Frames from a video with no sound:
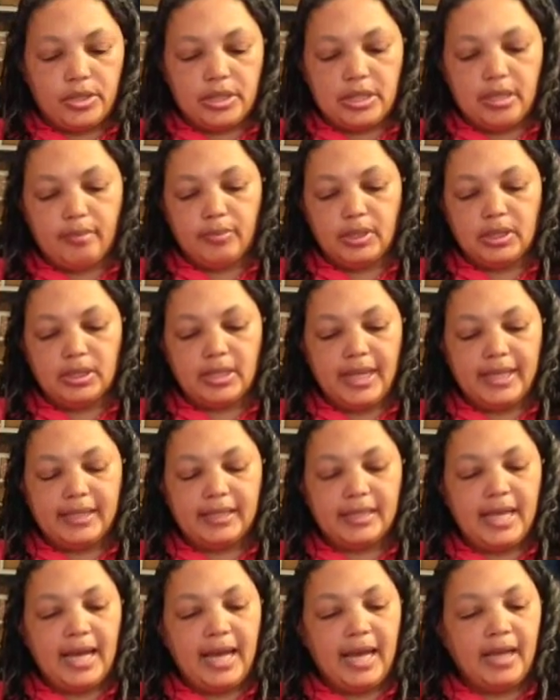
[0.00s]
something like
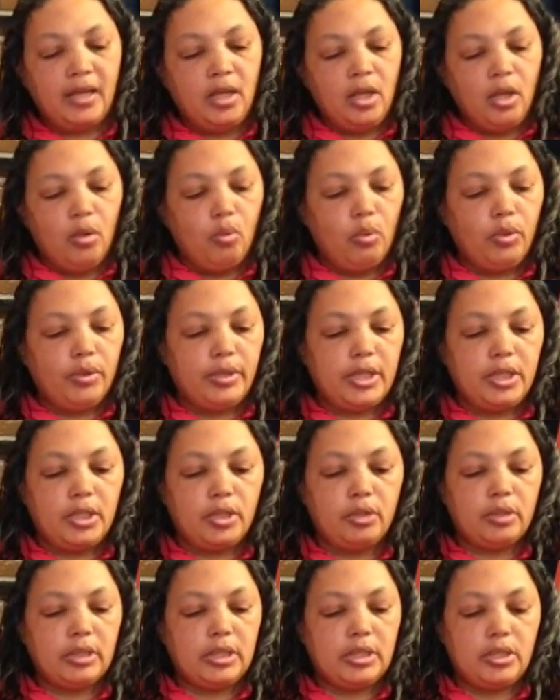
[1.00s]
that, well, then
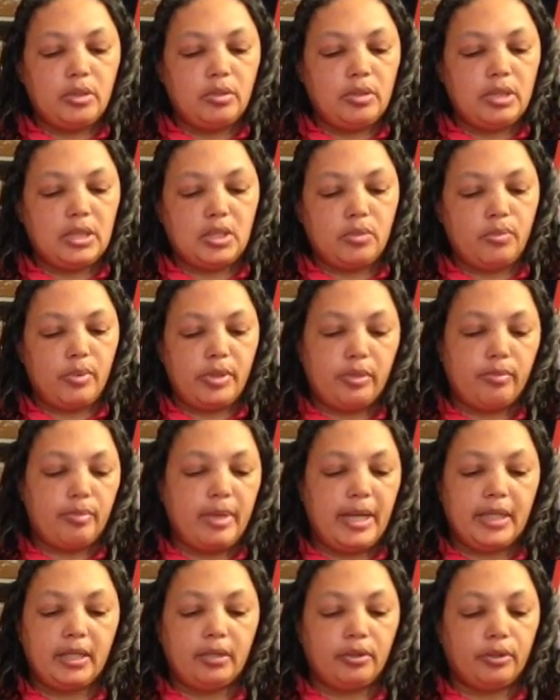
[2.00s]
you could do this with a
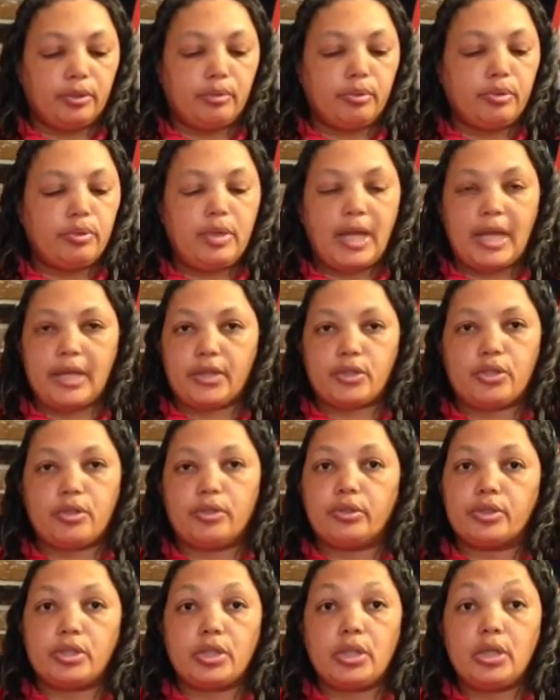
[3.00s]
regular crew neck
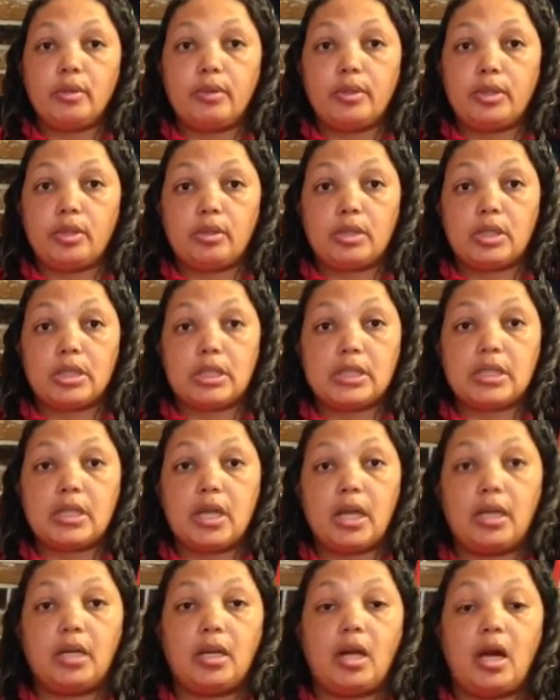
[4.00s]
shirt too, and you could just
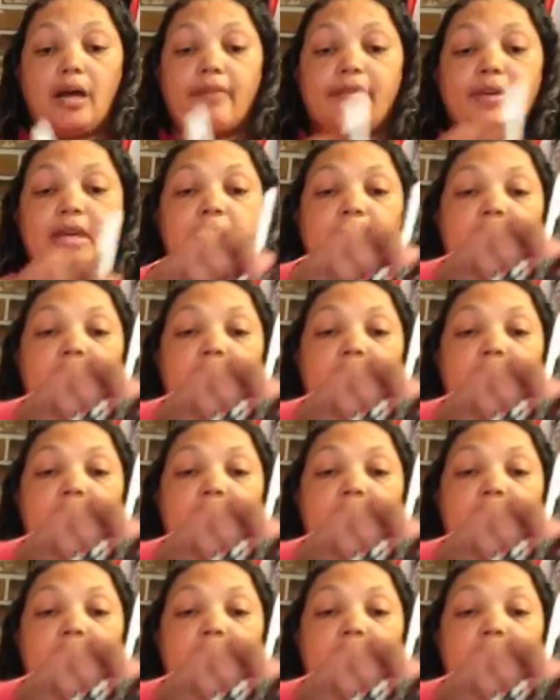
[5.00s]
cut it off.